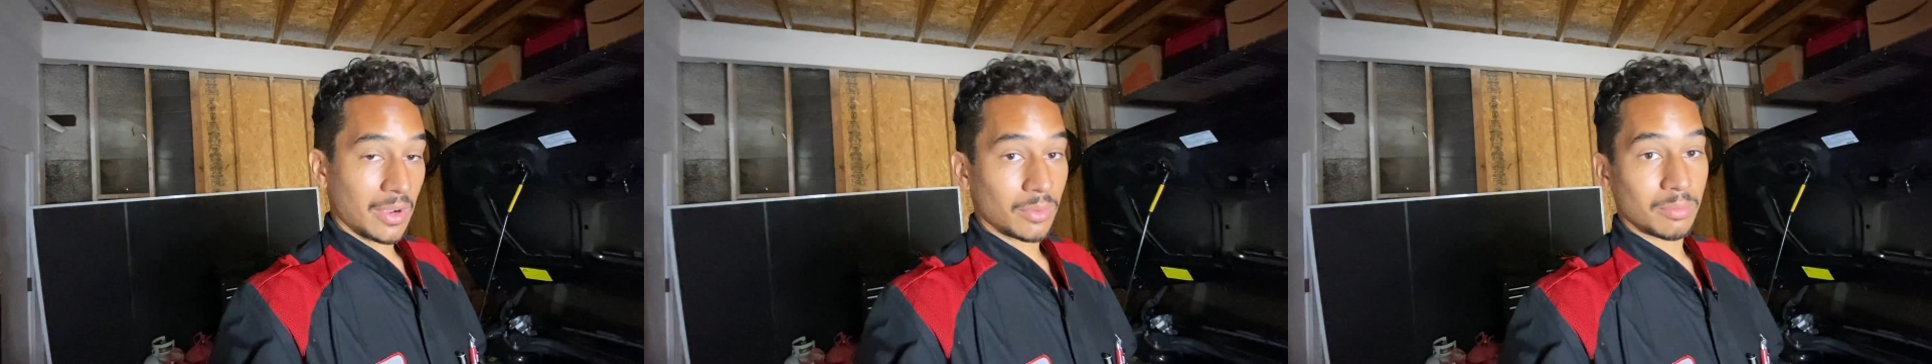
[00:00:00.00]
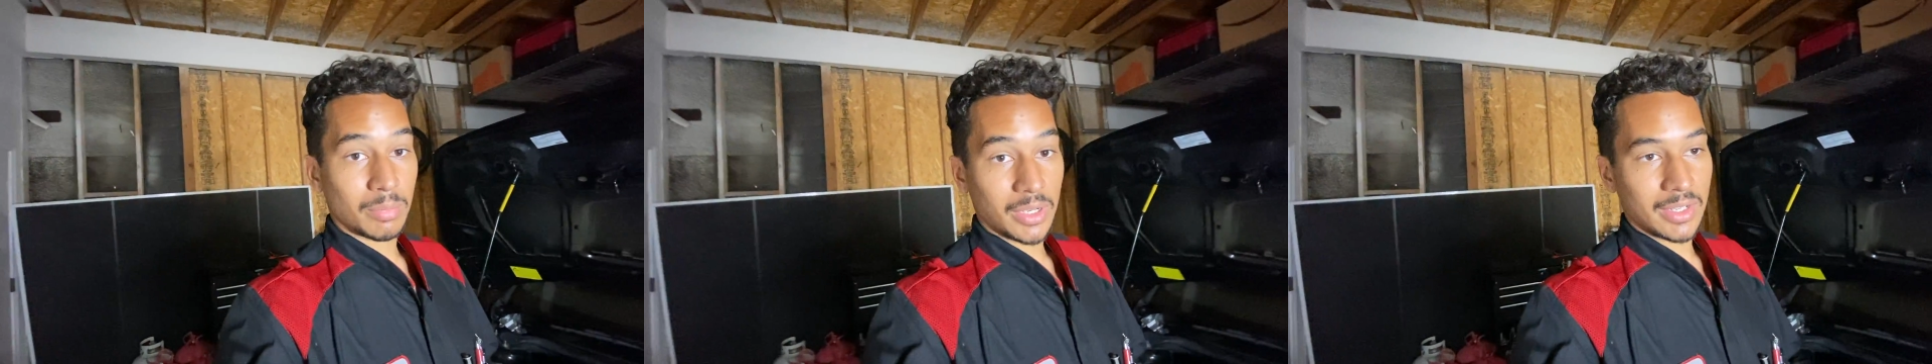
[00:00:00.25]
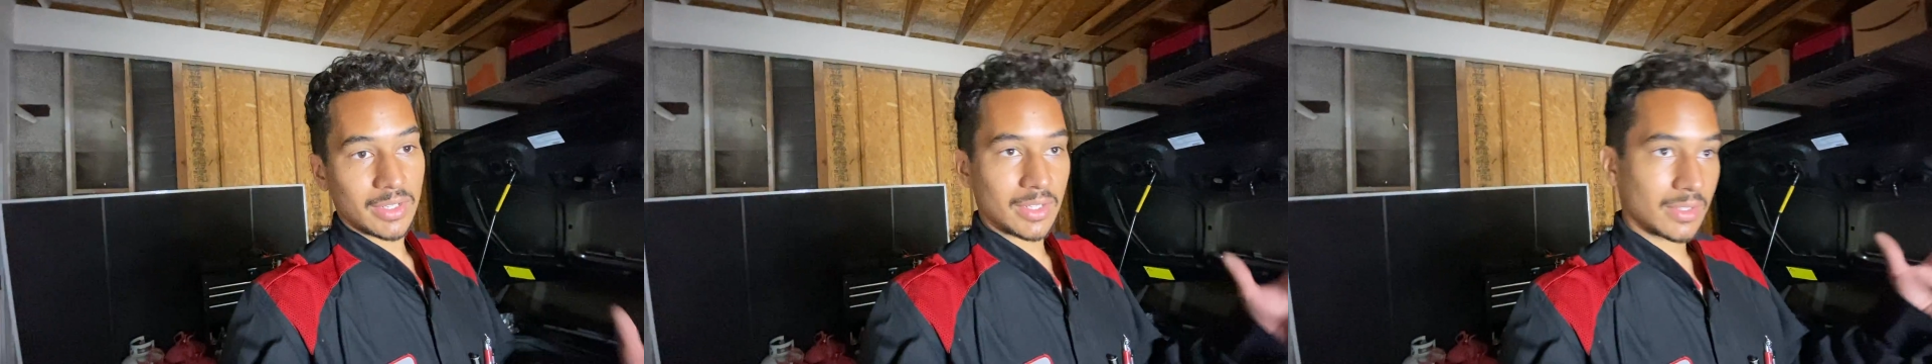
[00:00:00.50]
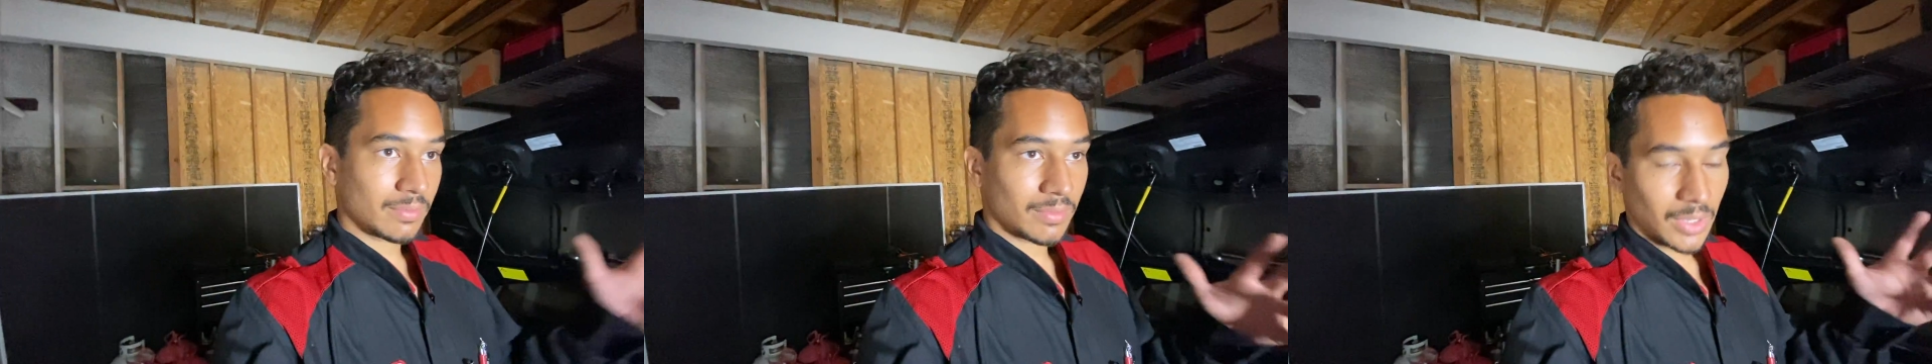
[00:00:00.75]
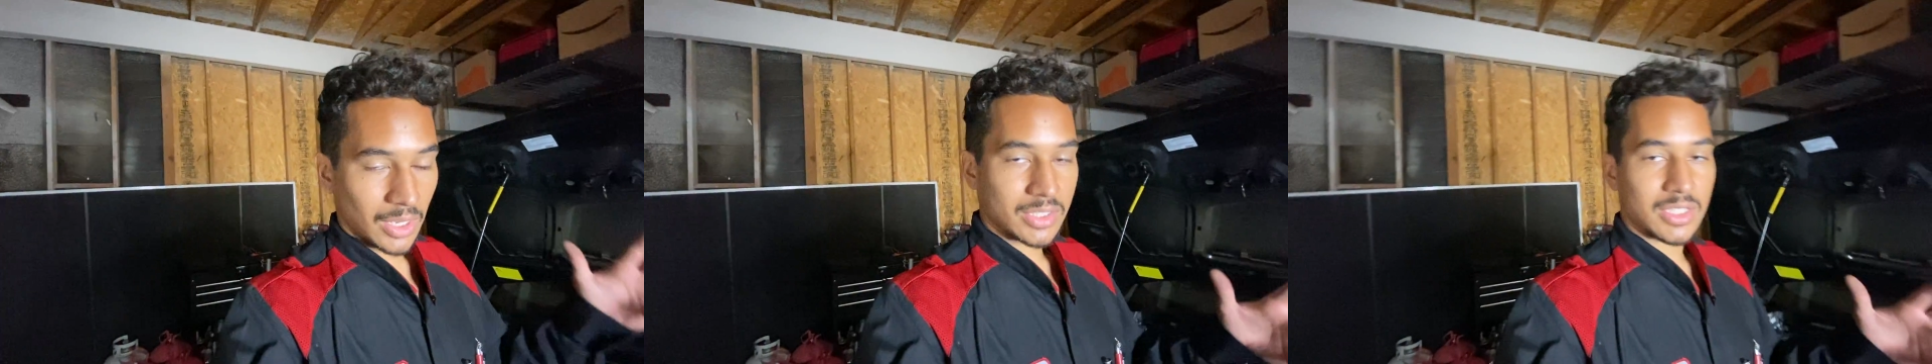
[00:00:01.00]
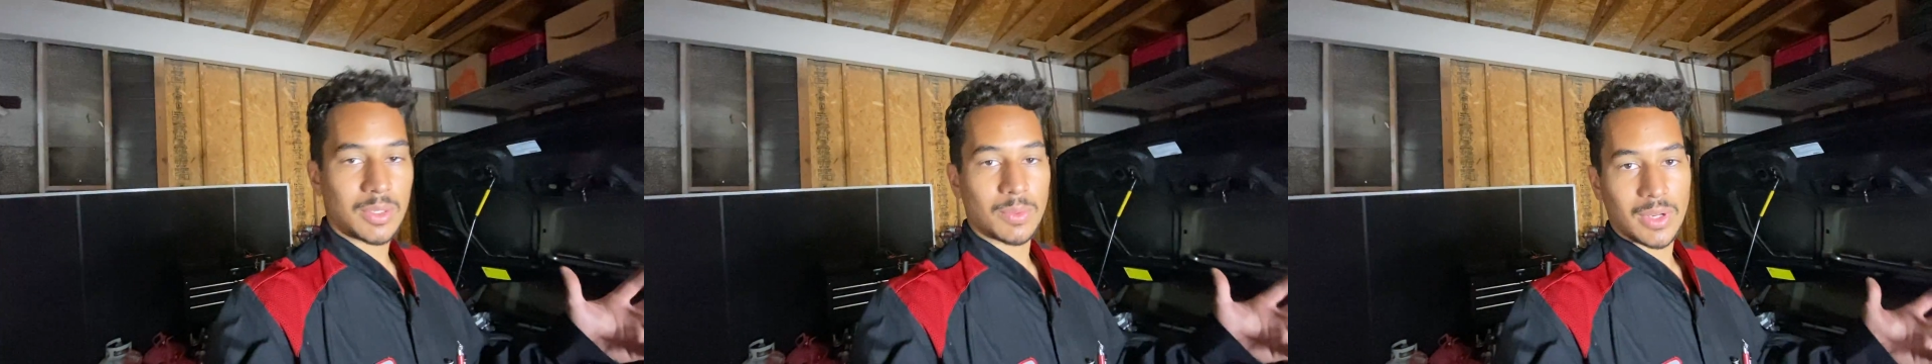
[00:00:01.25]
but I'll
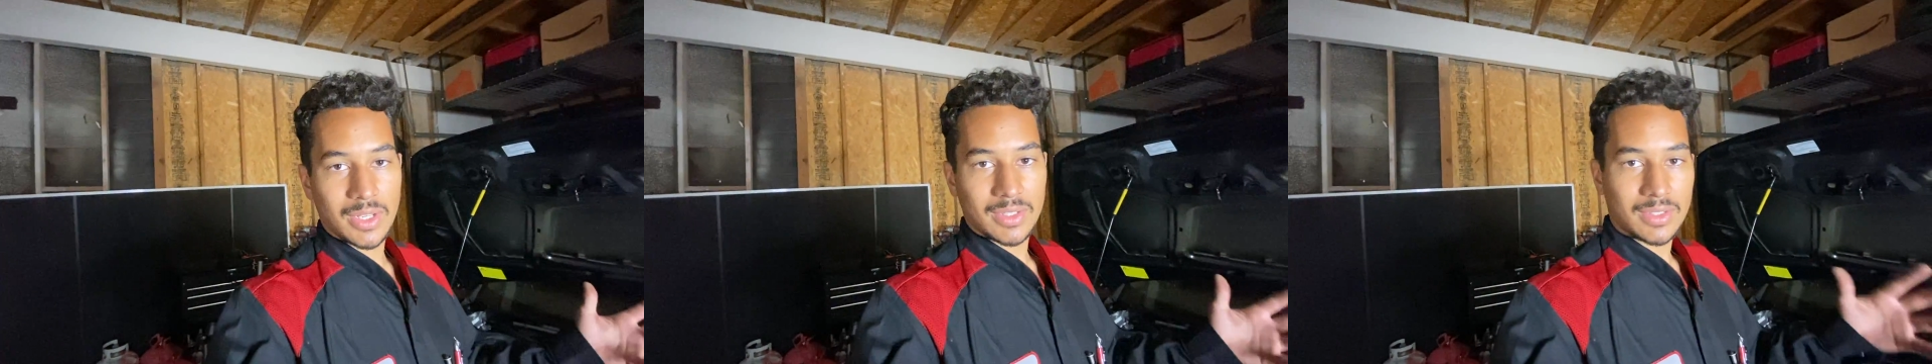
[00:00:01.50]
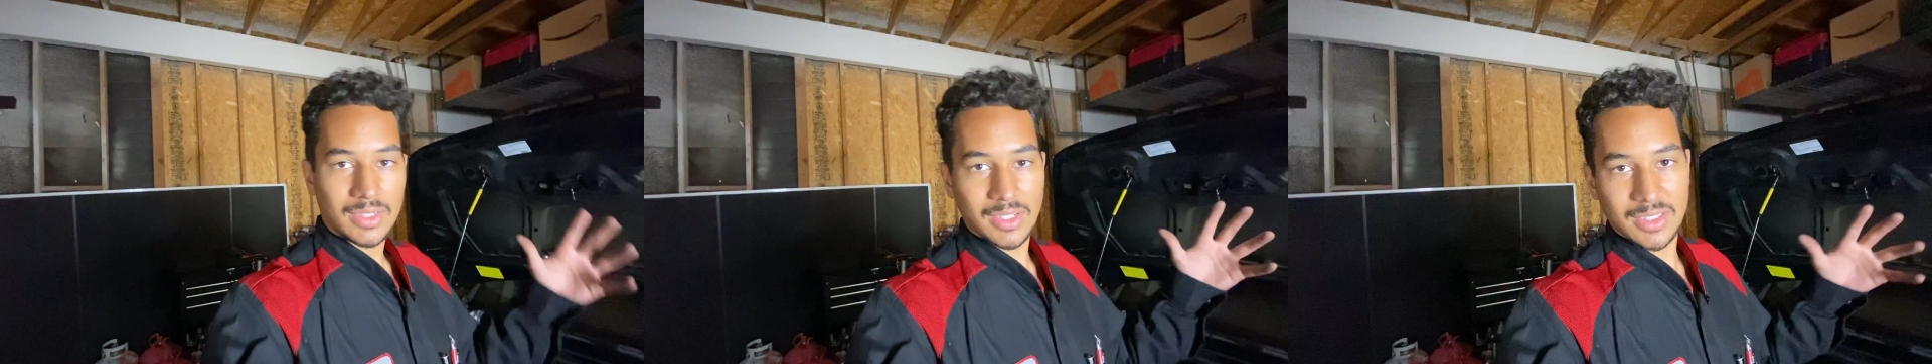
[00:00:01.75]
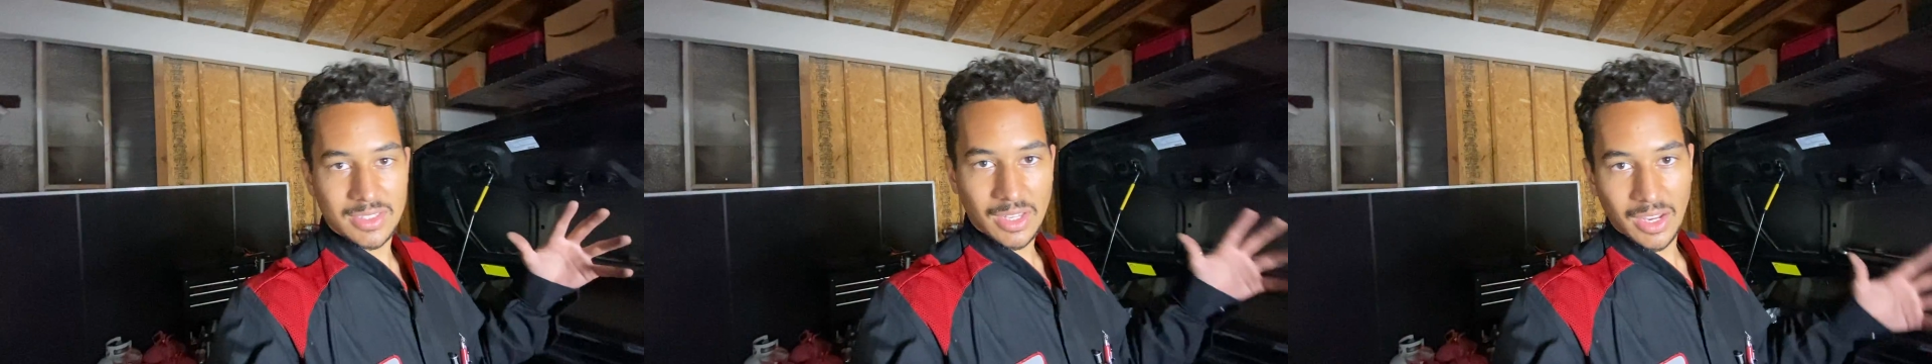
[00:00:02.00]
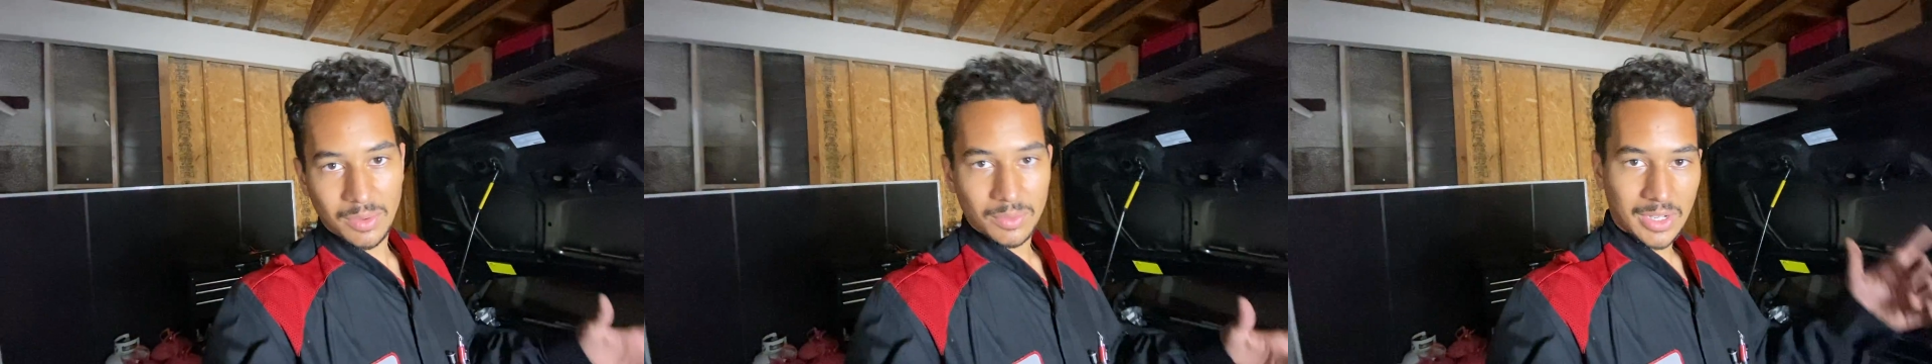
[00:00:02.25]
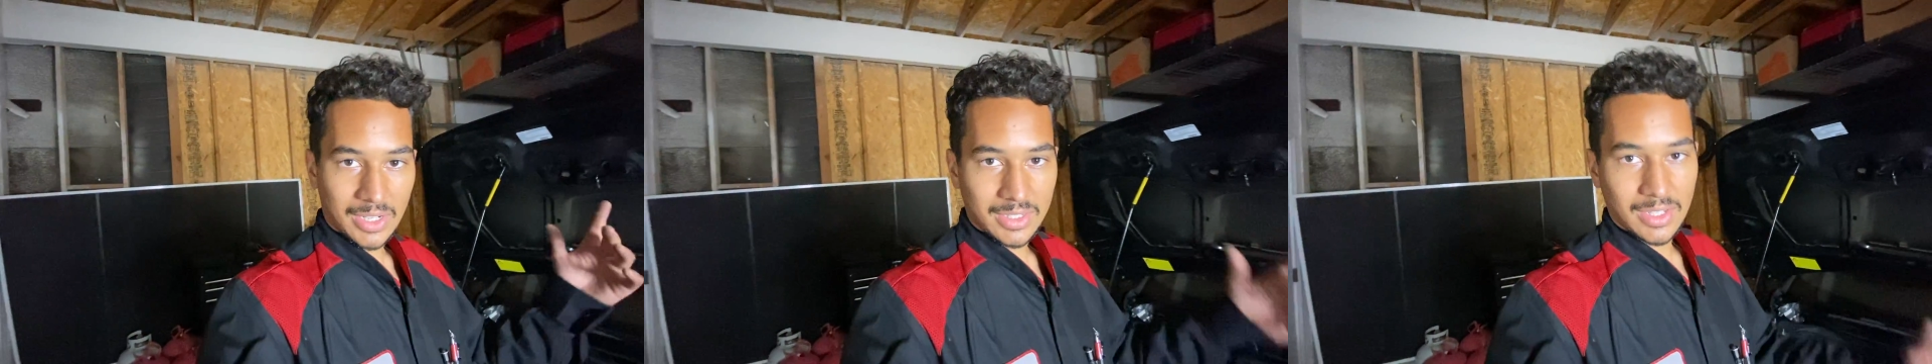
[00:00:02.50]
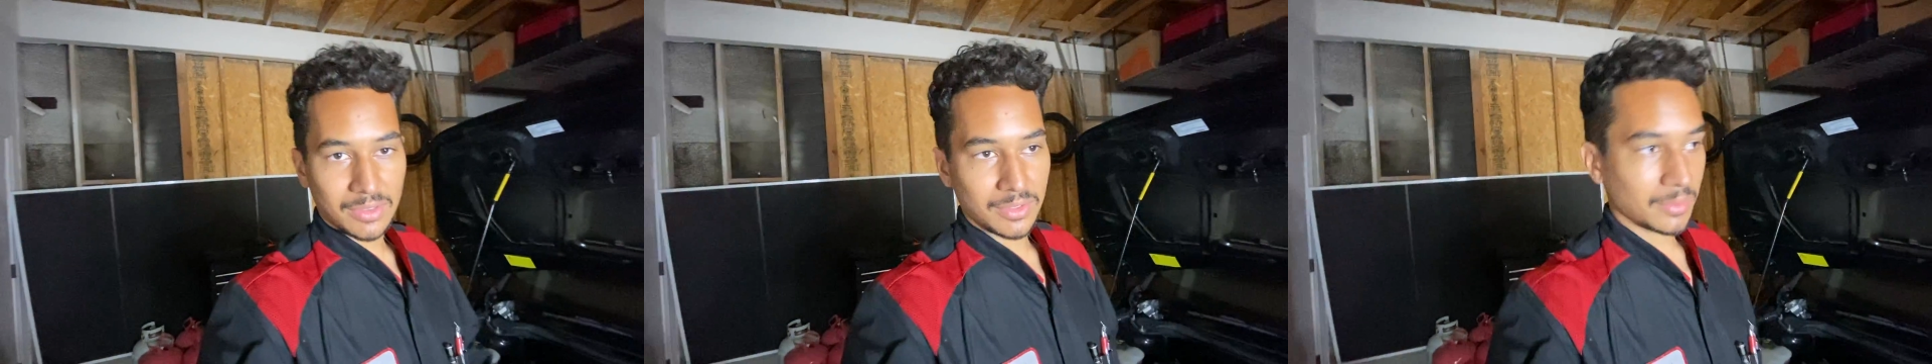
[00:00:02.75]
see what it's like when I get
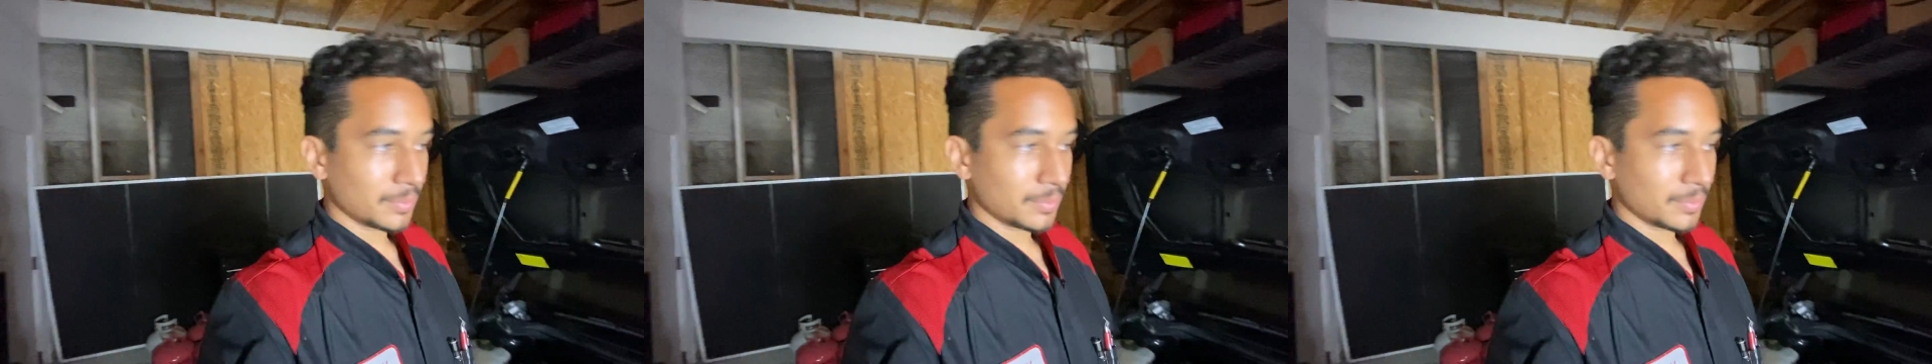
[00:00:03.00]
down there.